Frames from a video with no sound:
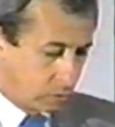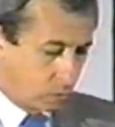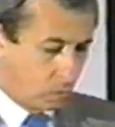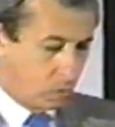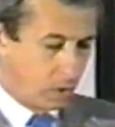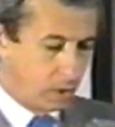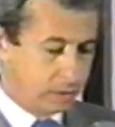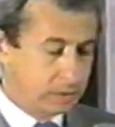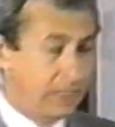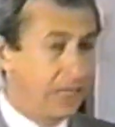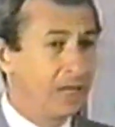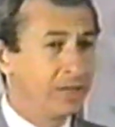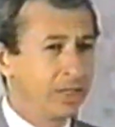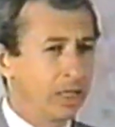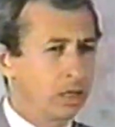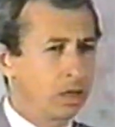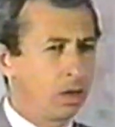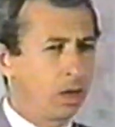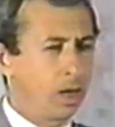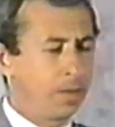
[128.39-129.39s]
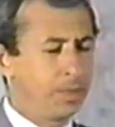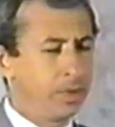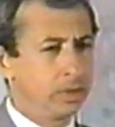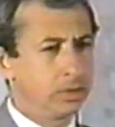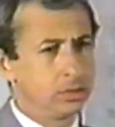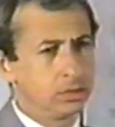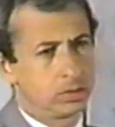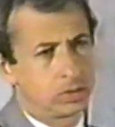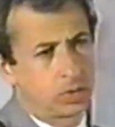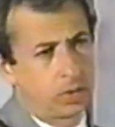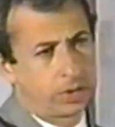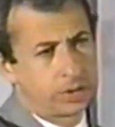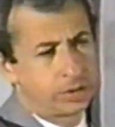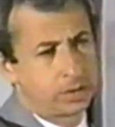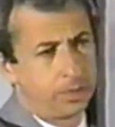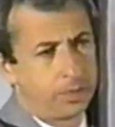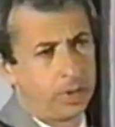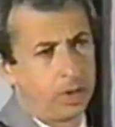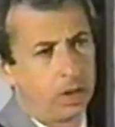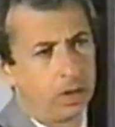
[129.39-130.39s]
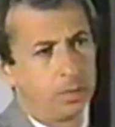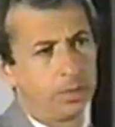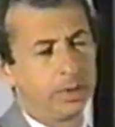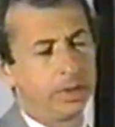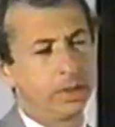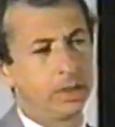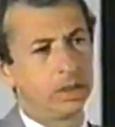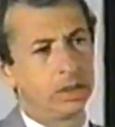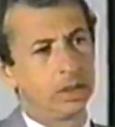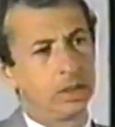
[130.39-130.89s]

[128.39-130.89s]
to walk down that carpet towards the Pope, and